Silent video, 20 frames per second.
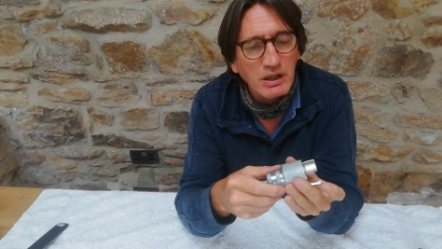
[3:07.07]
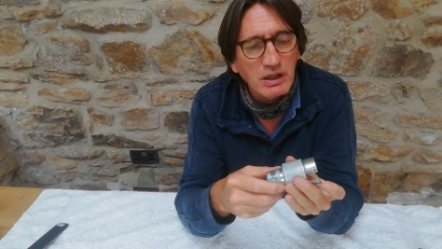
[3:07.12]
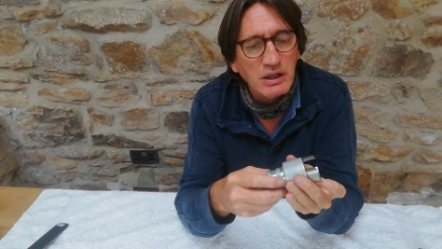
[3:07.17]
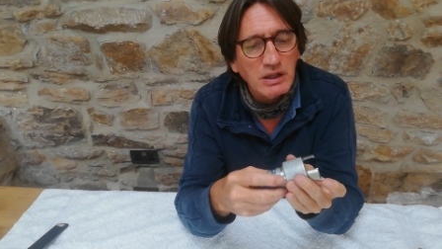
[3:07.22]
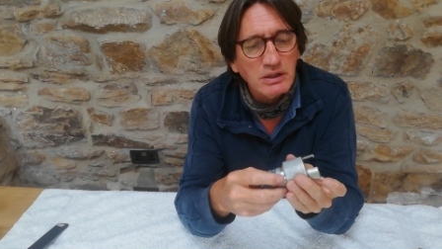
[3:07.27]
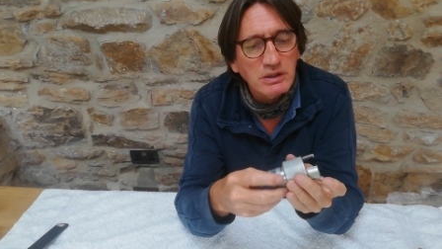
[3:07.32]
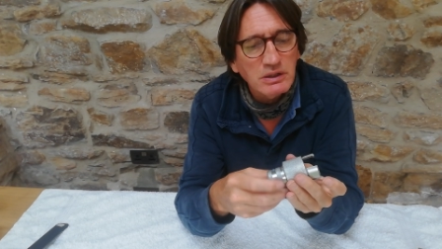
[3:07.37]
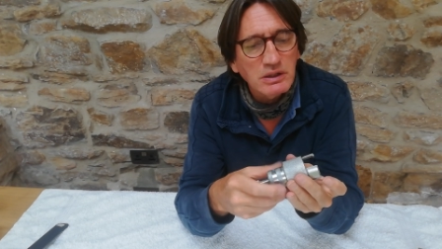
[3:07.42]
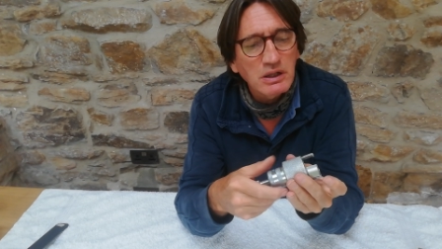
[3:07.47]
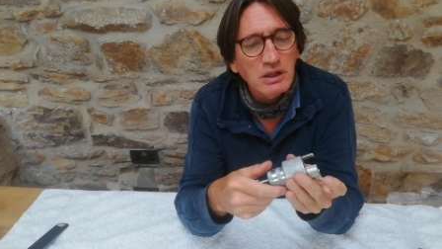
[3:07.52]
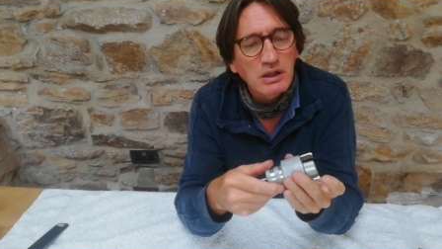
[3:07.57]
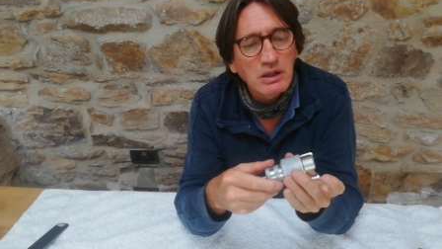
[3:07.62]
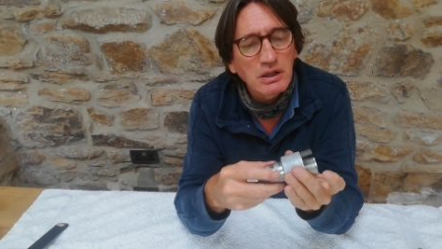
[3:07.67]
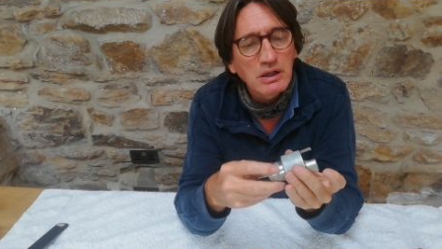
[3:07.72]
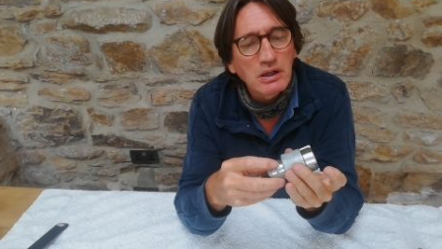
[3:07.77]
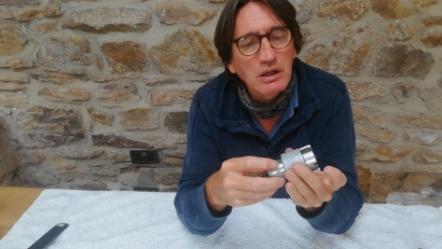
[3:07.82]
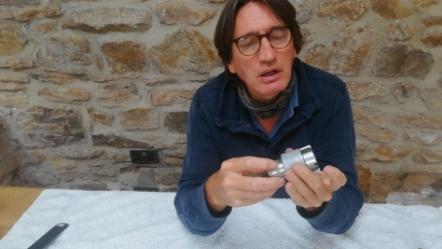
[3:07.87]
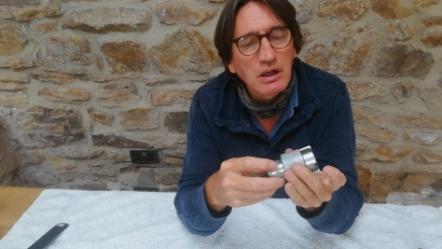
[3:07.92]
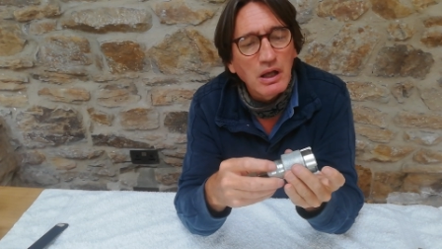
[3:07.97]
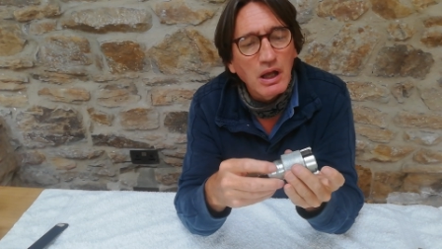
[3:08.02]
in
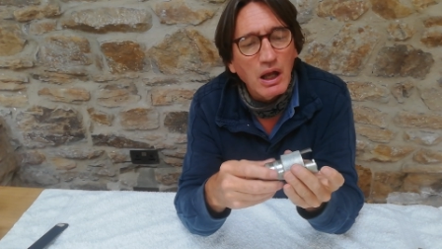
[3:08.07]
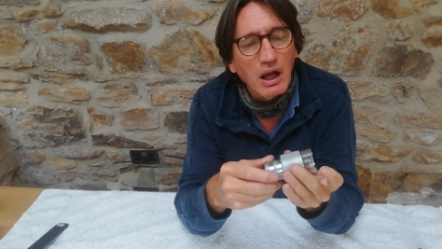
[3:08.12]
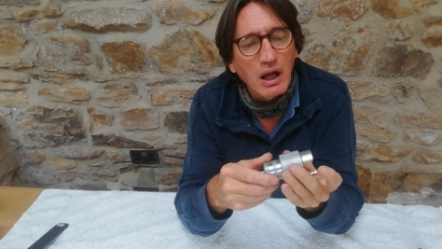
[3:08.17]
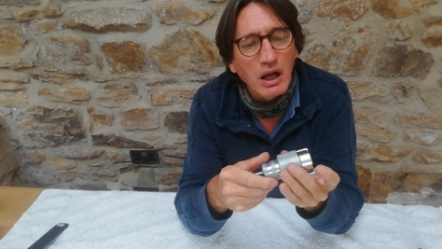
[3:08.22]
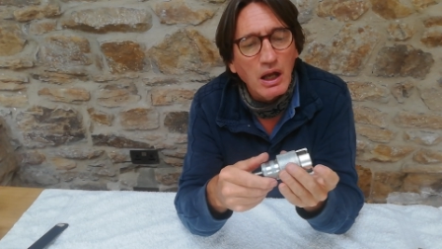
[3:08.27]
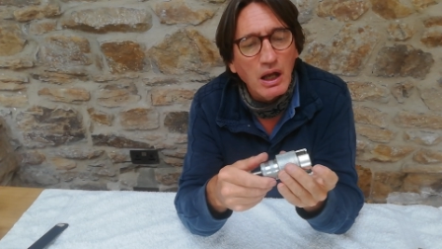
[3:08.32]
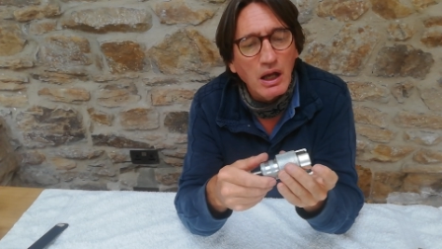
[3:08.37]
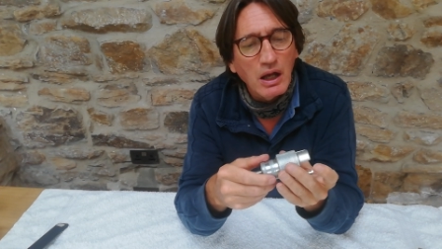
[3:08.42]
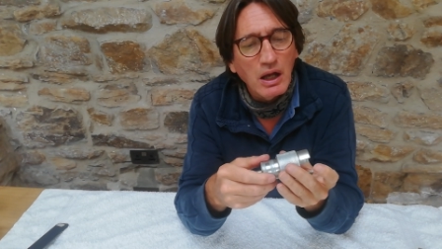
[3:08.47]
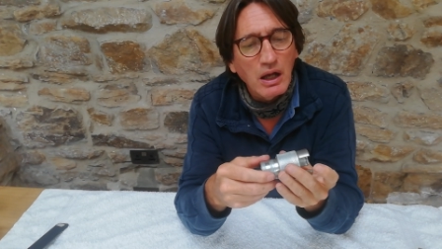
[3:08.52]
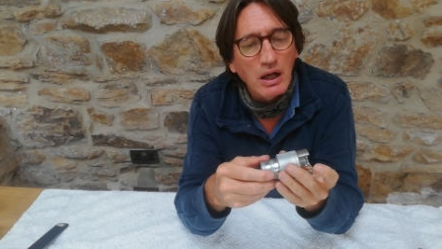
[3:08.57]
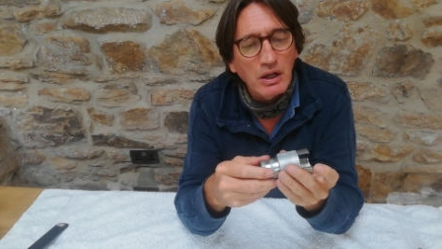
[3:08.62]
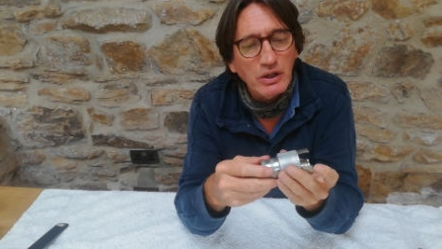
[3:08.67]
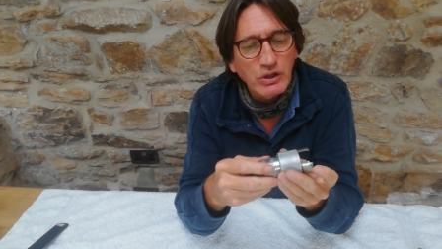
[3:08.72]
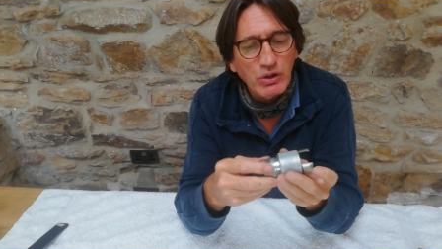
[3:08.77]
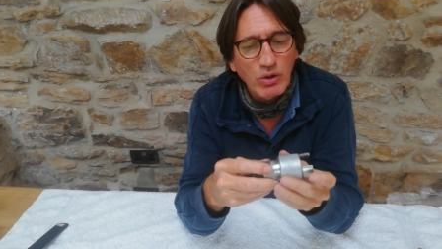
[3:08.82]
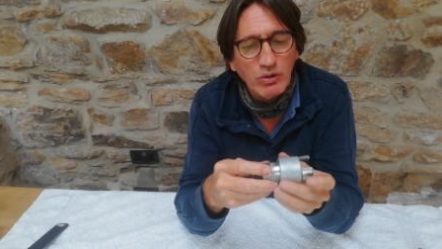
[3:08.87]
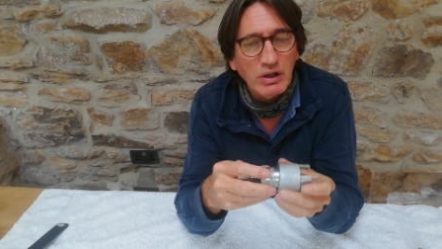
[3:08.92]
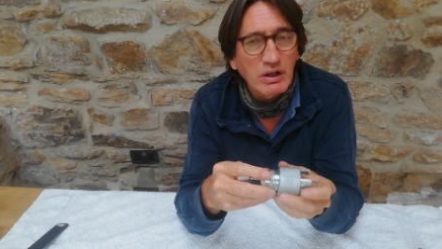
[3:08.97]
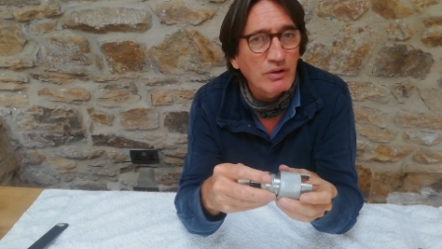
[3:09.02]

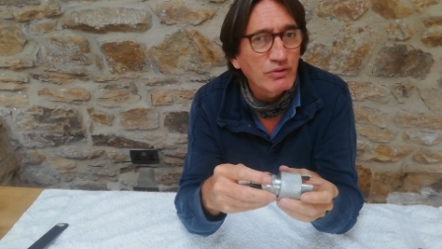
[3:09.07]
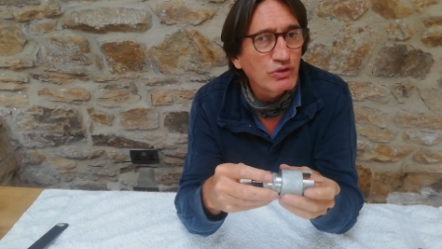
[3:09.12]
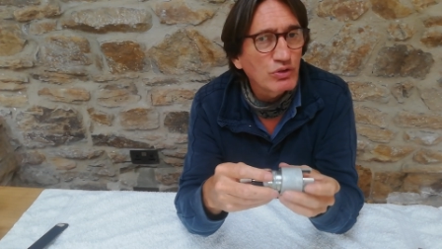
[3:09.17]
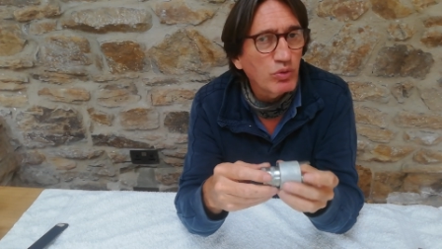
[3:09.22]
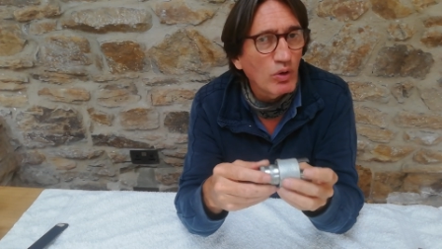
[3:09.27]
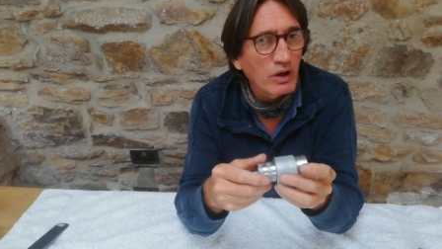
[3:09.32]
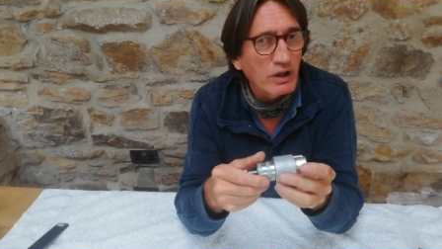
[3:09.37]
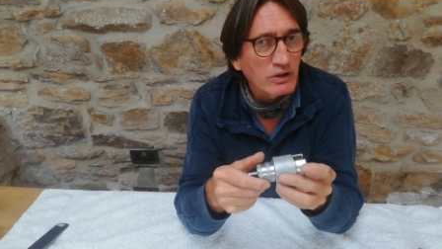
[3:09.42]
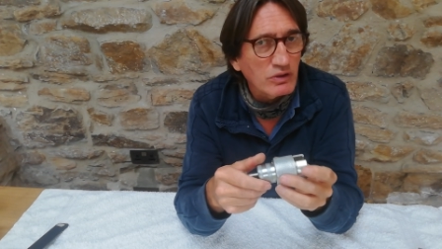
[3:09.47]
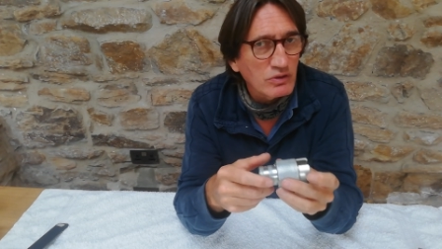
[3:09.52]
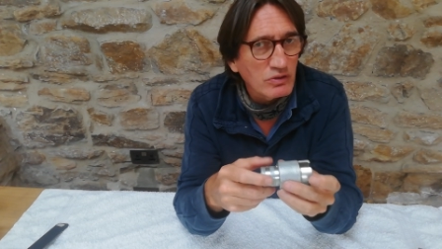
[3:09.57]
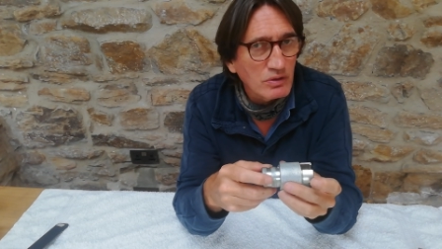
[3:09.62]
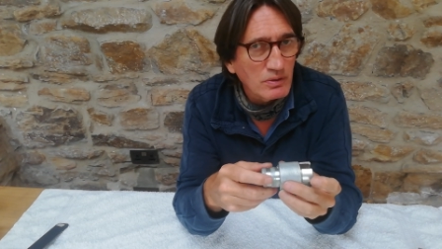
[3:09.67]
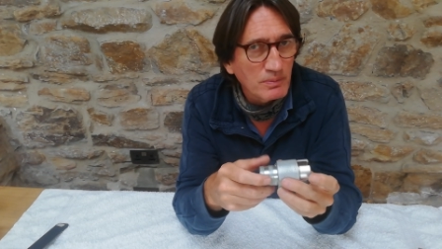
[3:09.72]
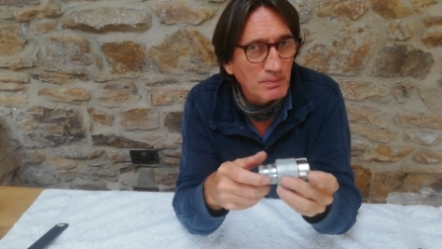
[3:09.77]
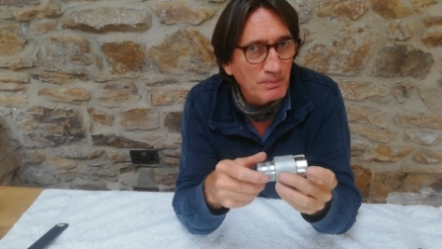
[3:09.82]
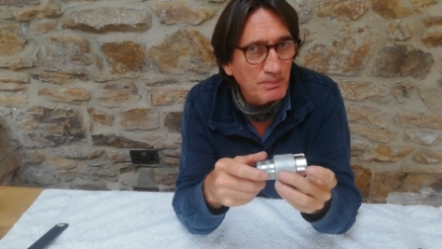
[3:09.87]
You Only Live Twice.